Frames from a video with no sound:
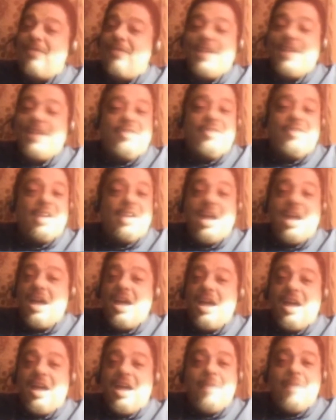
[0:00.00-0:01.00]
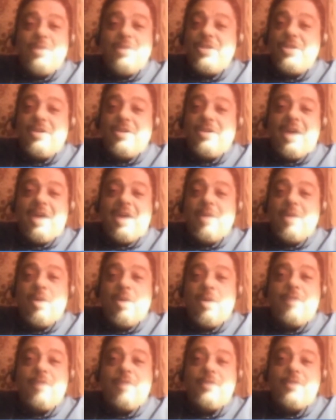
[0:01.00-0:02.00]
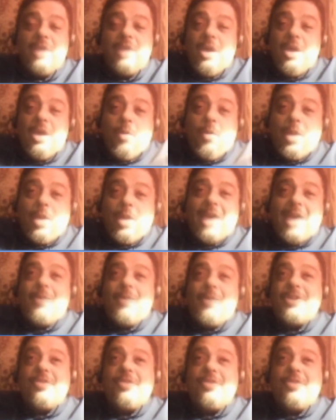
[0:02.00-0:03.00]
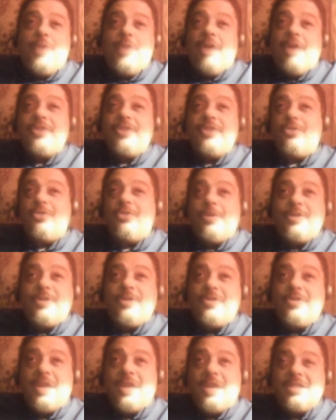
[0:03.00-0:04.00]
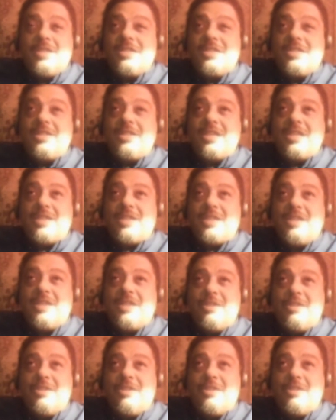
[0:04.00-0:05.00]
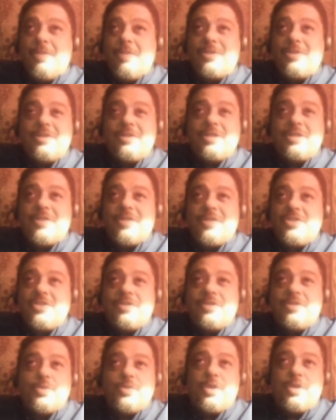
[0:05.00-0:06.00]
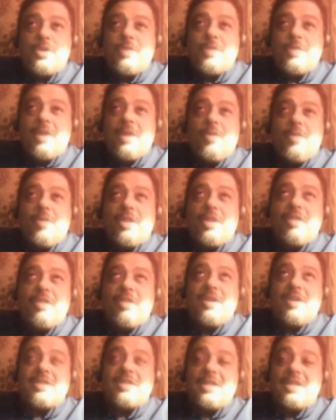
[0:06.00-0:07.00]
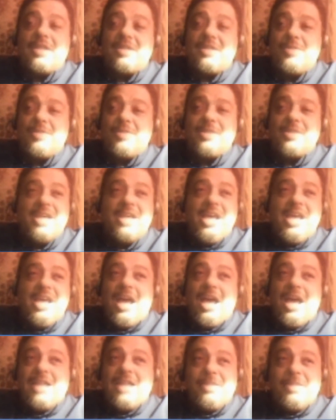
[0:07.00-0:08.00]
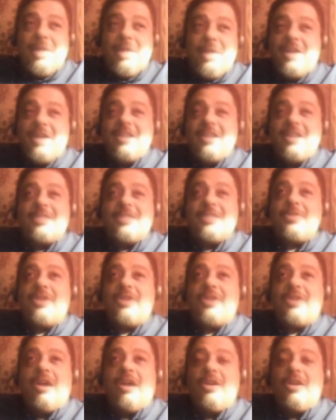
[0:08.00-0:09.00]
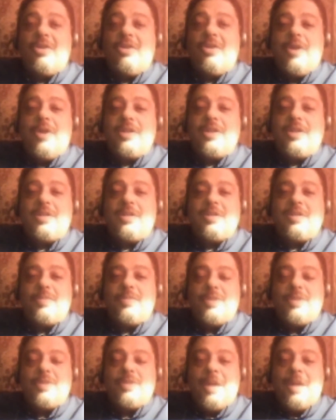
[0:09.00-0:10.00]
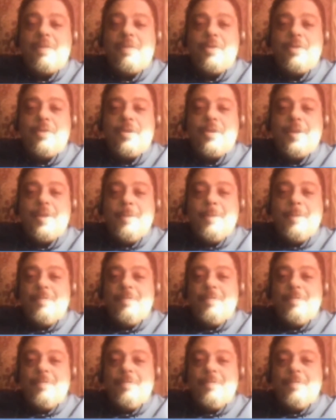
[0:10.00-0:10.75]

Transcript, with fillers: a flavor guy. I'm with you. I want food. When I went to the wellness forum in 2006, I took my personal chef service with me, and one of the things that I said was, I said my customers aren't going to put up with